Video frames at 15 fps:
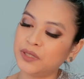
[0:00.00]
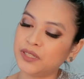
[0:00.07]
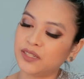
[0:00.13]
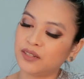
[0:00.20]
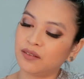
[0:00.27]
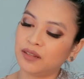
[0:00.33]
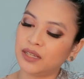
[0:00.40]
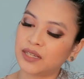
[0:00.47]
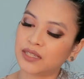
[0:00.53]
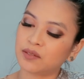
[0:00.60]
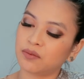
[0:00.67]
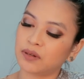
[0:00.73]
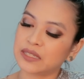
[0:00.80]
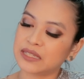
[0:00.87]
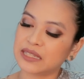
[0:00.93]
me to
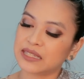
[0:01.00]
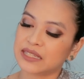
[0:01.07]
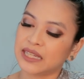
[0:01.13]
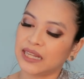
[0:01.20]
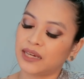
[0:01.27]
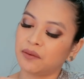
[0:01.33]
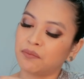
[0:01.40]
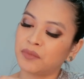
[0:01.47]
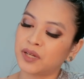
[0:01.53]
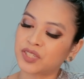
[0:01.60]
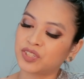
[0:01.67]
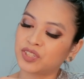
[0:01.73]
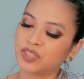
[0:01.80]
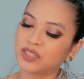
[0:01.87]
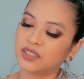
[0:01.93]
this was it's like
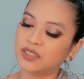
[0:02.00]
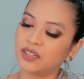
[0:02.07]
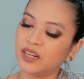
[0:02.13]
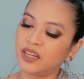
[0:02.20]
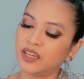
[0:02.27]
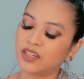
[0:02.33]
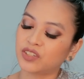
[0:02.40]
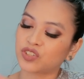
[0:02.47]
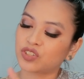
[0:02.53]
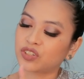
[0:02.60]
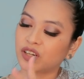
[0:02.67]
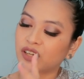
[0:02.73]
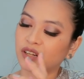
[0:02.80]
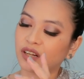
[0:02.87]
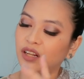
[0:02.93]
mustard-ish
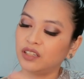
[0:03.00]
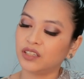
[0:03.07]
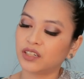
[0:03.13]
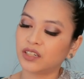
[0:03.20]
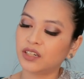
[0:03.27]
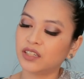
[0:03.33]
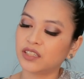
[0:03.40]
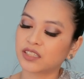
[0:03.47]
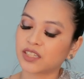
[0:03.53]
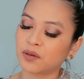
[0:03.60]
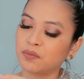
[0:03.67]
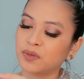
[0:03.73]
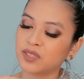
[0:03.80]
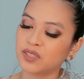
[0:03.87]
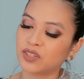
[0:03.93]
color. It's
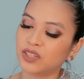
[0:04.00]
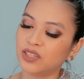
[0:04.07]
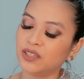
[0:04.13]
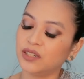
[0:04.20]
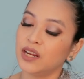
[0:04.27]
got mustard,